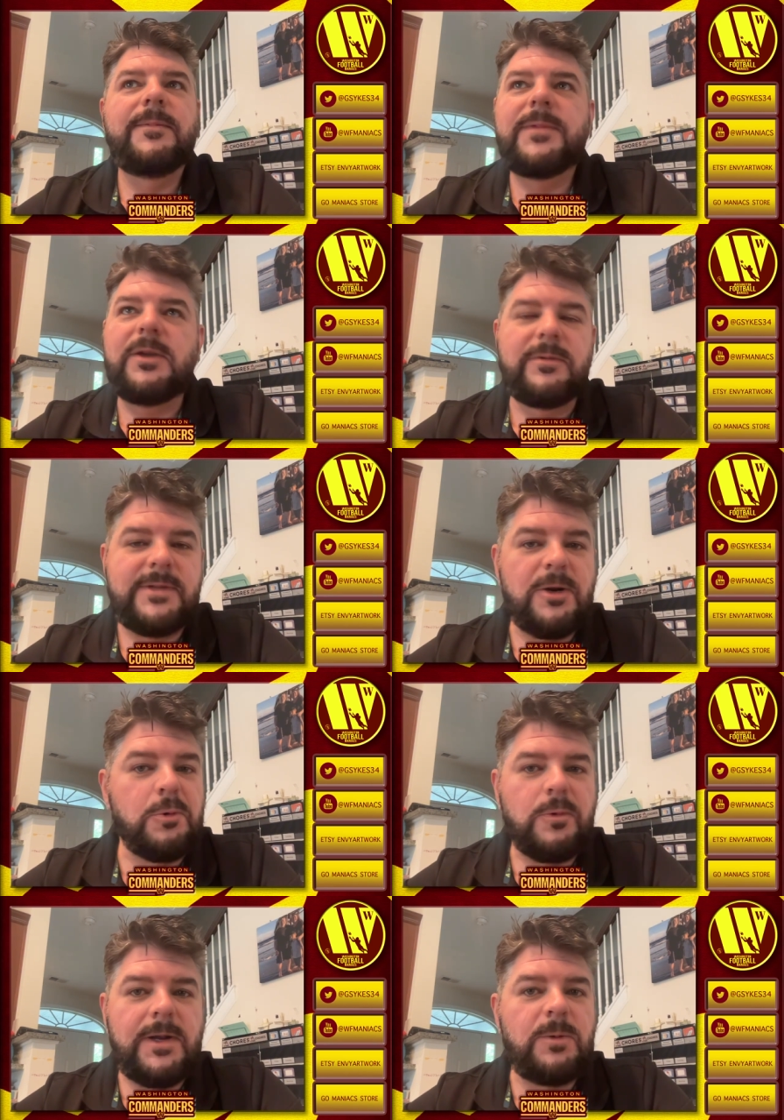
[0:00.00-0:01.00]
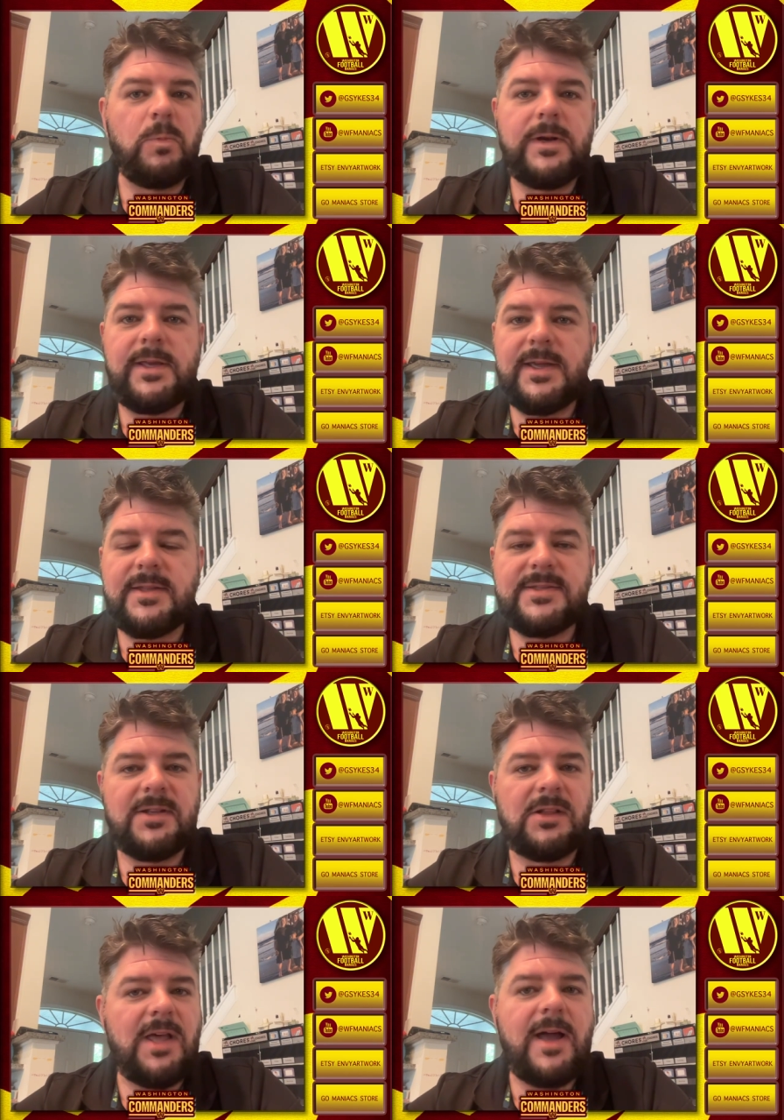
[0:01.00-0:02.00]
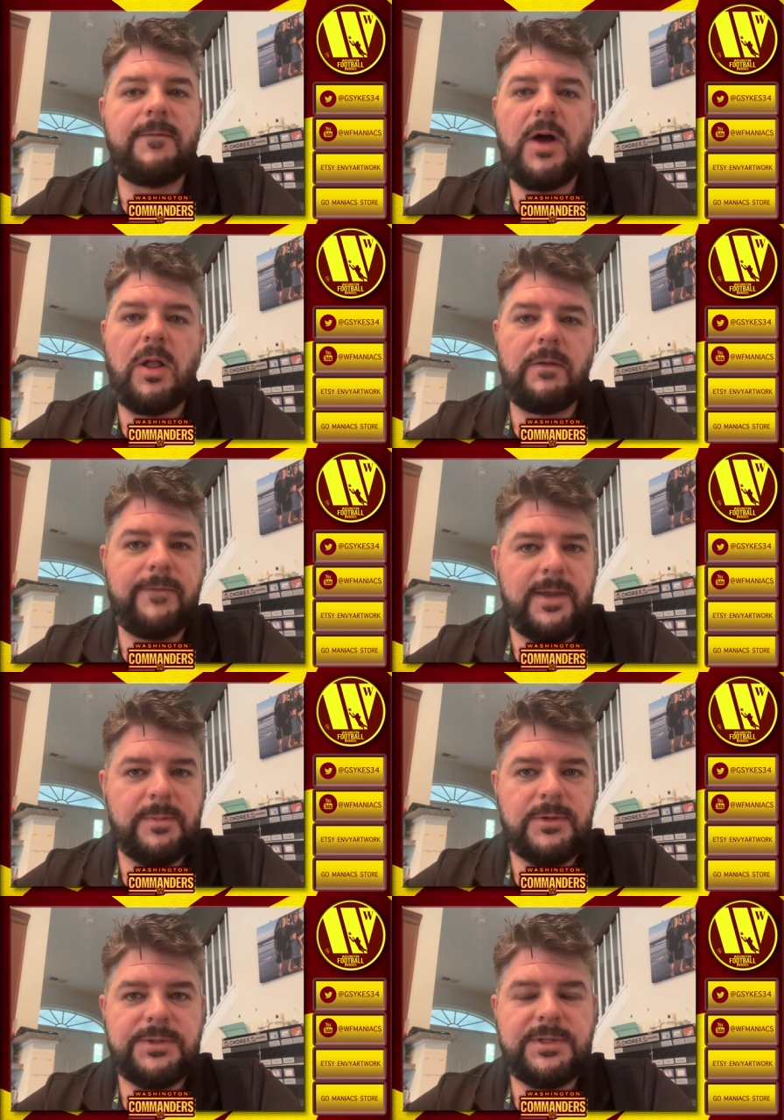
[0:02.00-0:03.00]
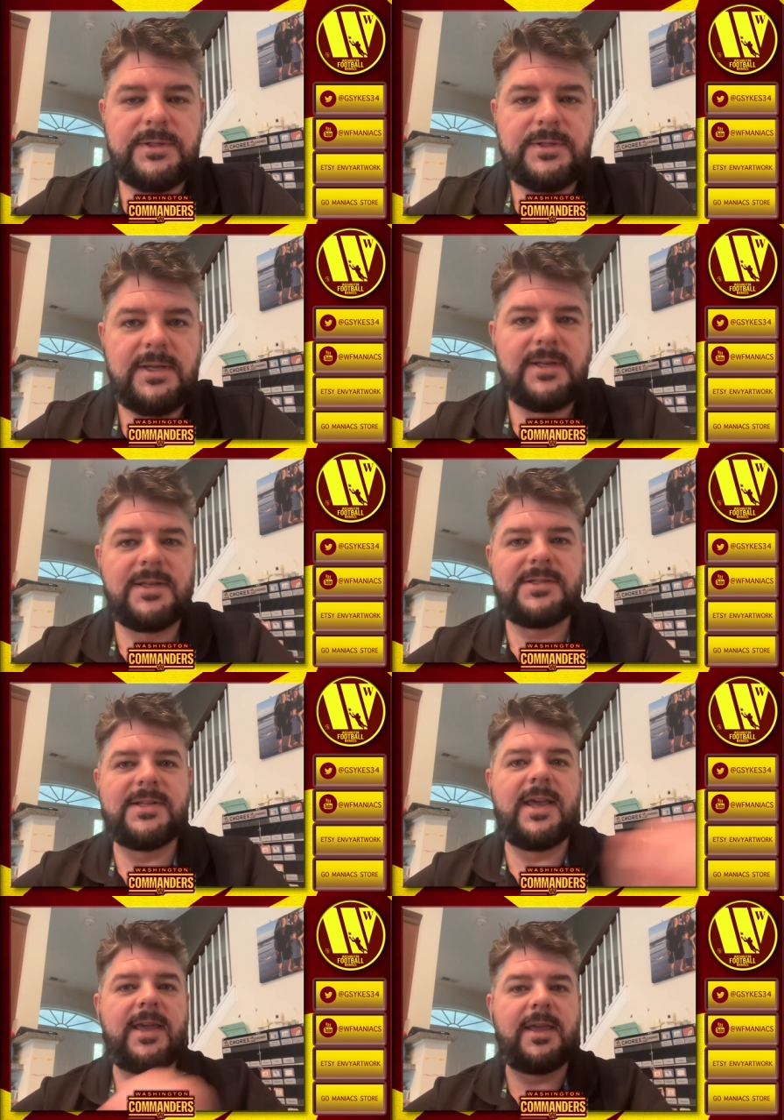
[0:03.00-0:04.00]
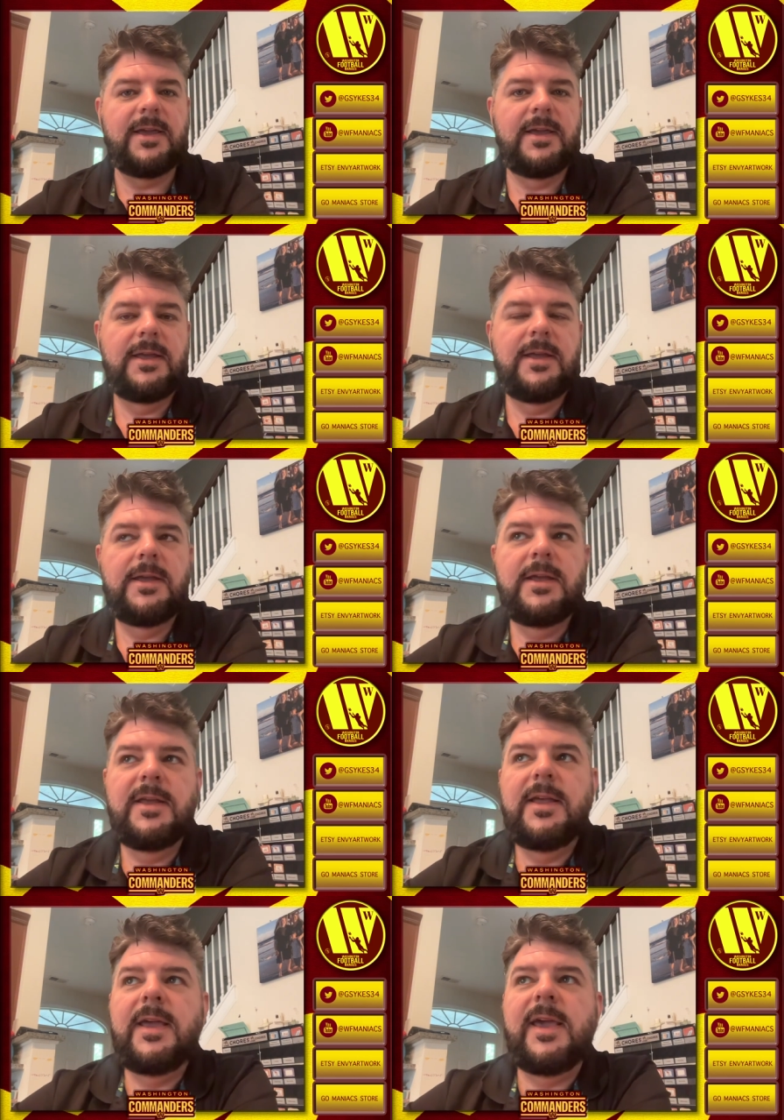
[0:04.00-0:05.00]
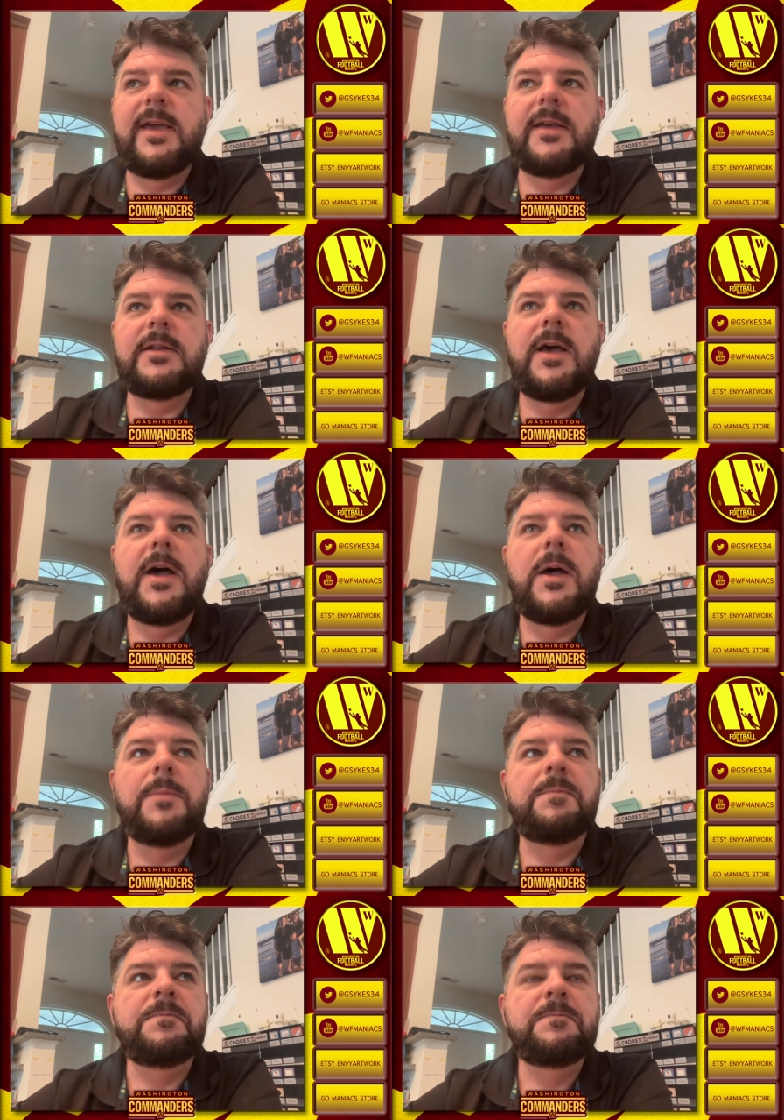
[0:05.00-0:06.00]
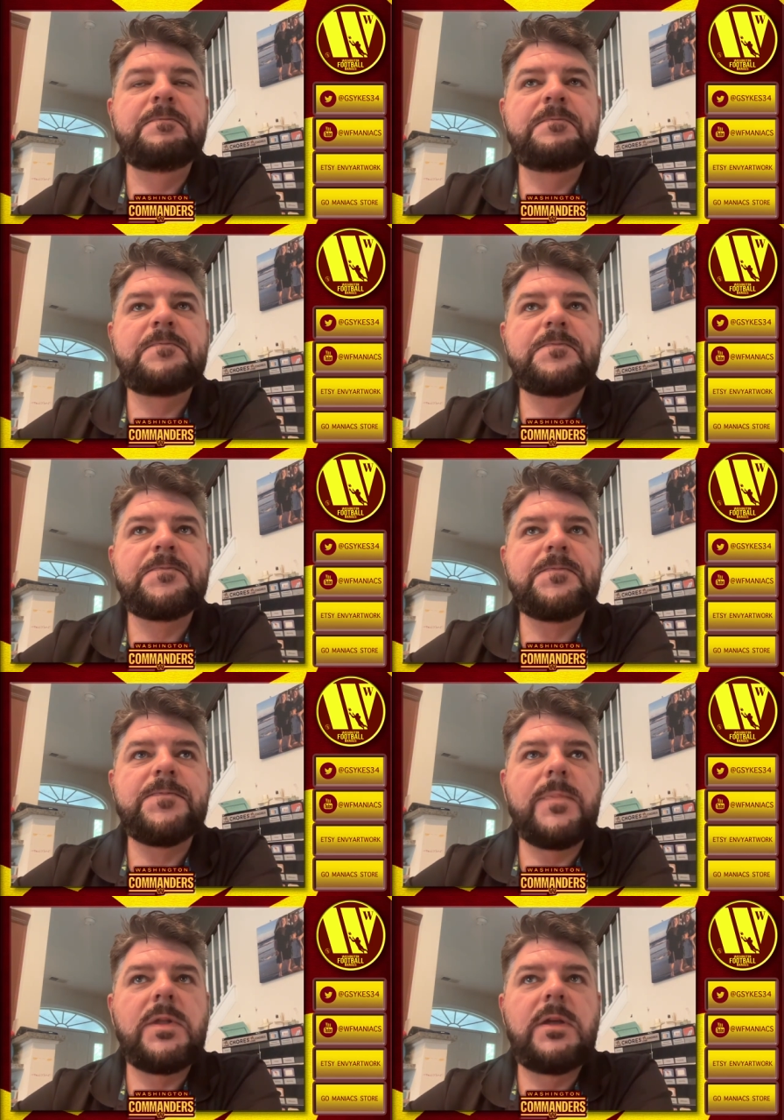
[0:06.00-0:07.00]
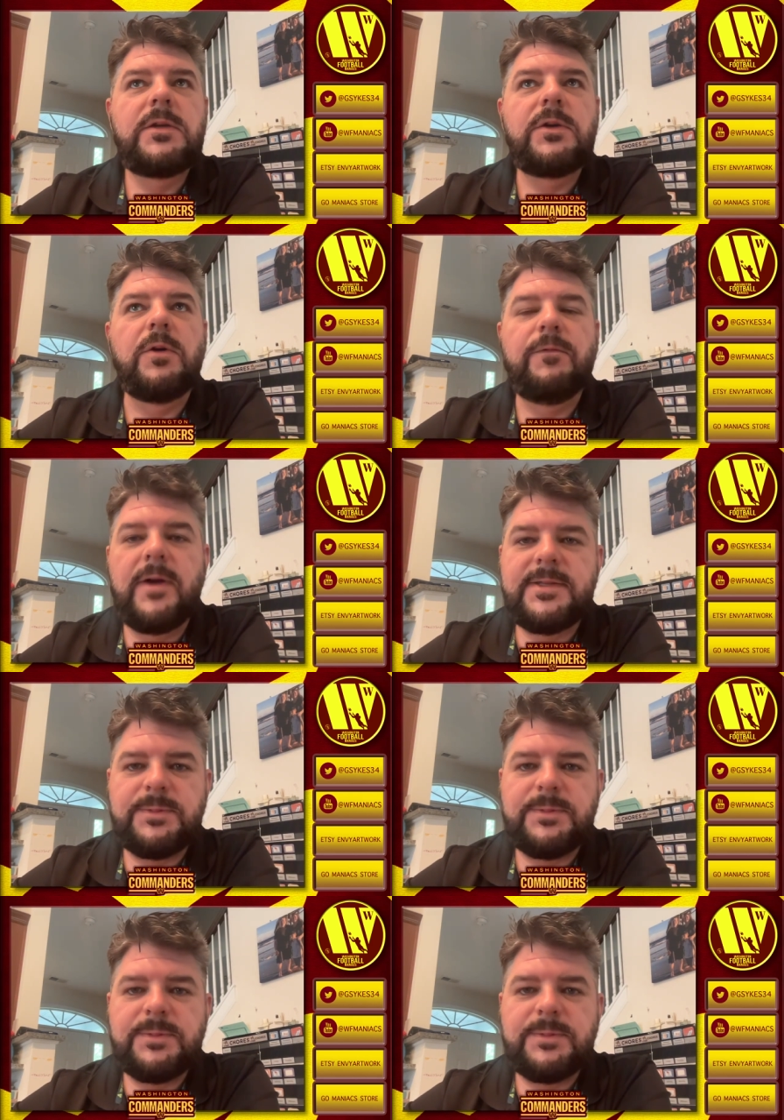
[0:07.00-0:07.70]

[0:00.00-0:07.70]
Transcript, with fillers: you know, Darrell Green went against a lot of Hall of Famers in his day, and um, you know, Fred